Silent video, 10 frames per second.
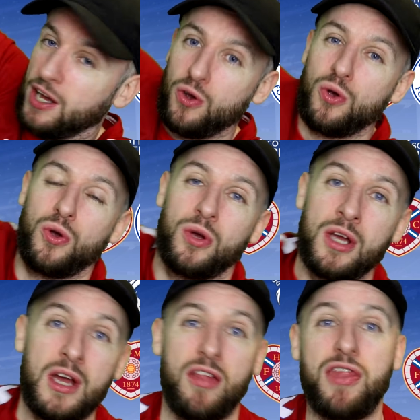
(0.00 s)
it out
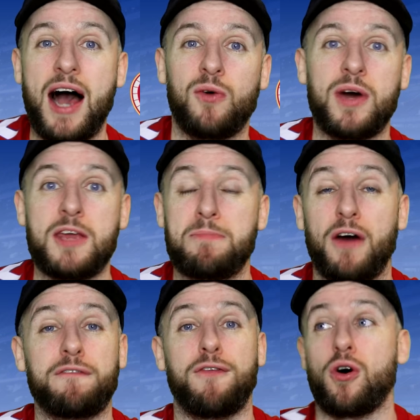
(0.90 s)
that way, but
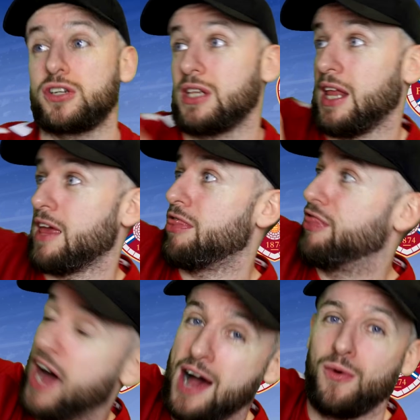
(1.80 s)
unfortunately
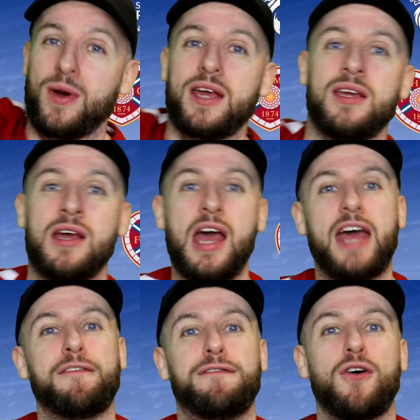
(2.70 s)
that way
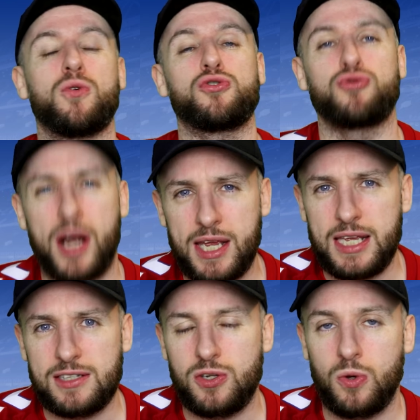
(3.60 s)
it falls
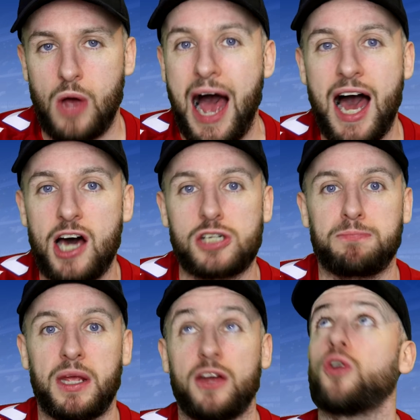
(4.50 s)
right to a Hearts
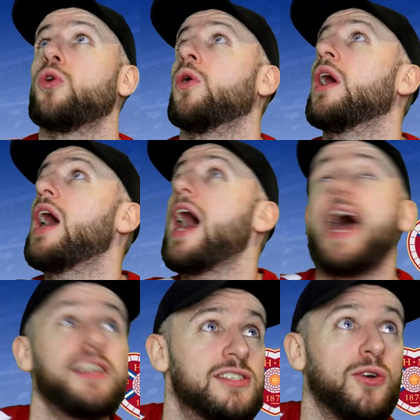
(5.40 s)
player who
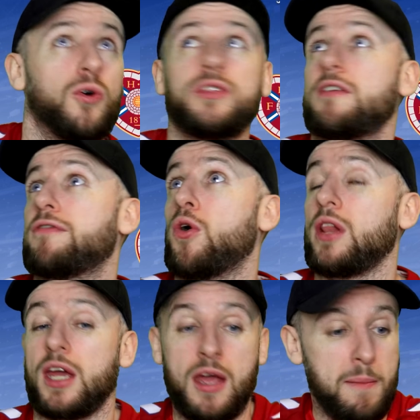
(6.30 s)
hits it on the
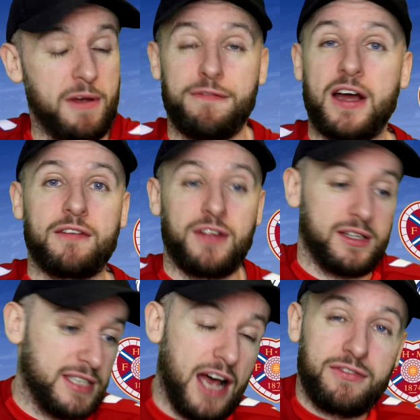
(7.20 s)
volley. But thankfully
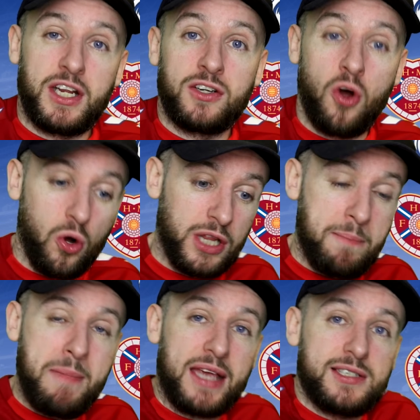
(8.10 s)
Tavernier not only
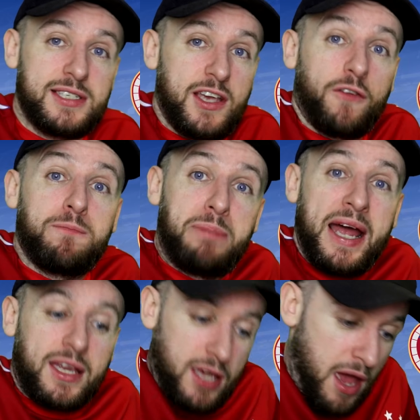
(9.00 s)
makes himself
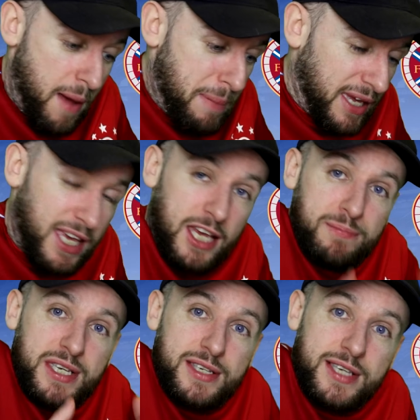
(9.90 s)
big, but
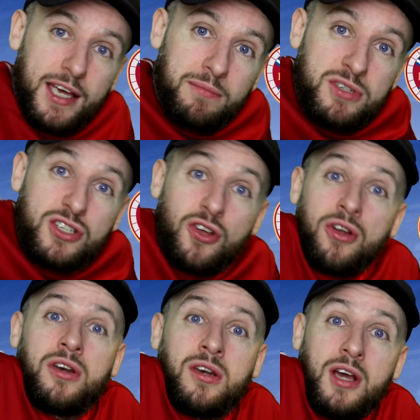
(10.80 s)
keeps his arms
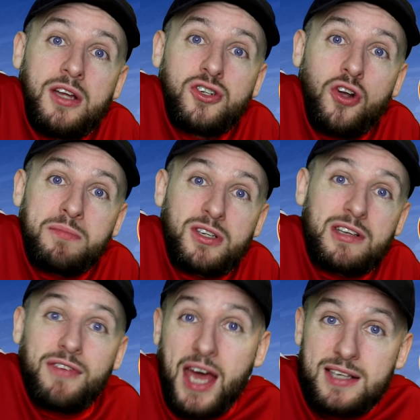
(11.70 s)
down, troops, because
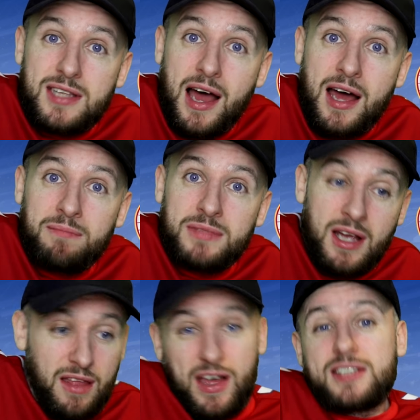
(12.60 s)
if it hits the hand,
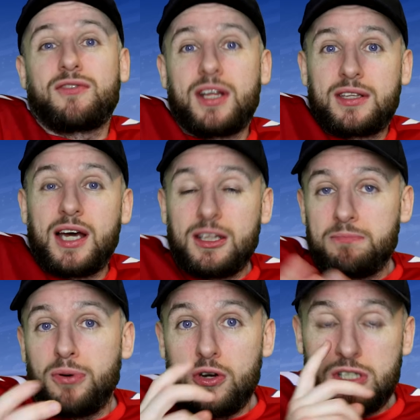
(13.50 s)
that's a red card
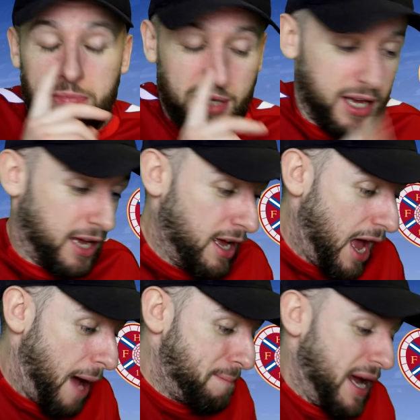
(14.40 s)
and possibly
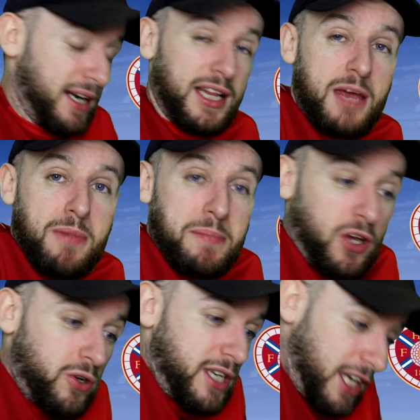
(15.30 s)
a penalty. But
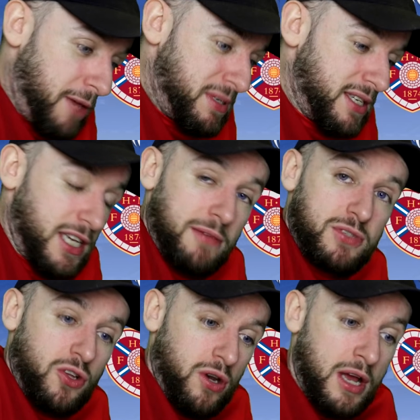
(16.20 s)
because he keeps his arms
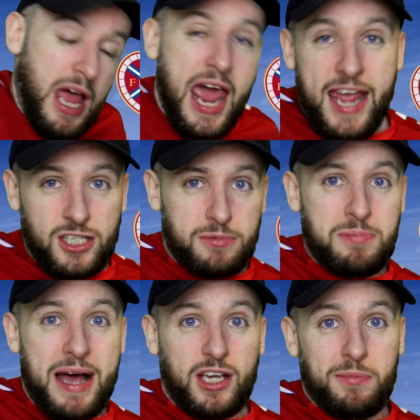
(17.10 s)
down, ends up
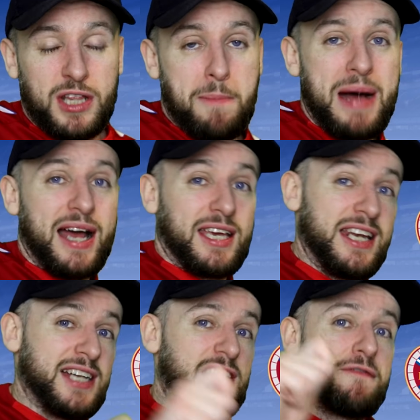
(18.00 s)
smacking him on the back, and
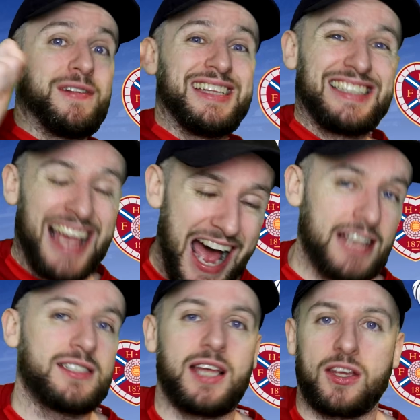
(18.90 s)
that's a
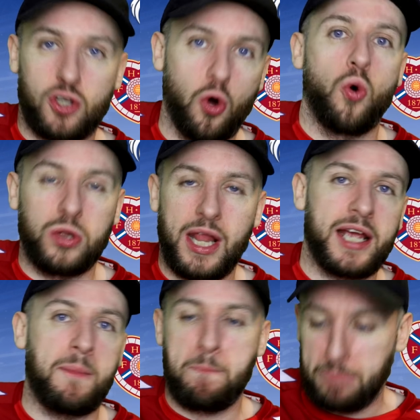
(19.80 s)
fantastic goal
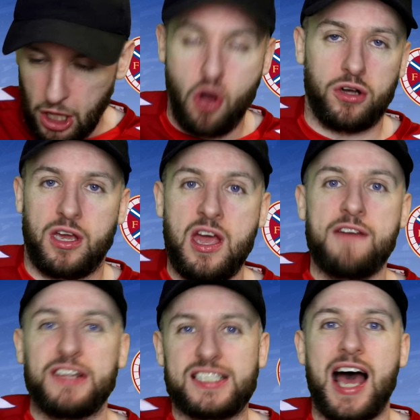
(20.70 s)
line block
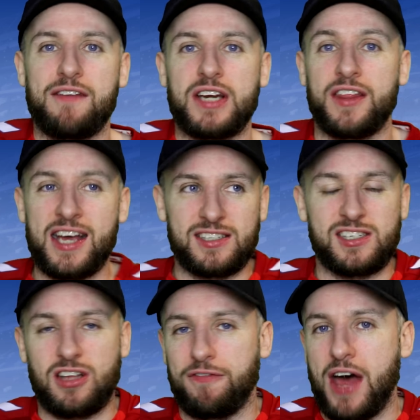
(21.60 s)
for Tavernier. That's the
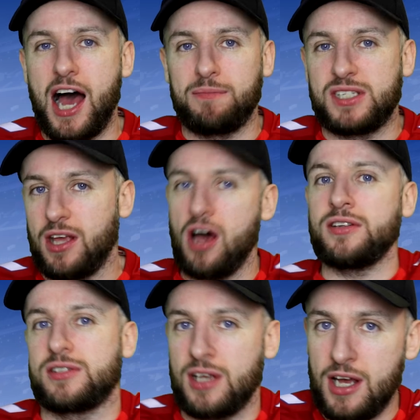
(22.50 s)
stuff that happens to us,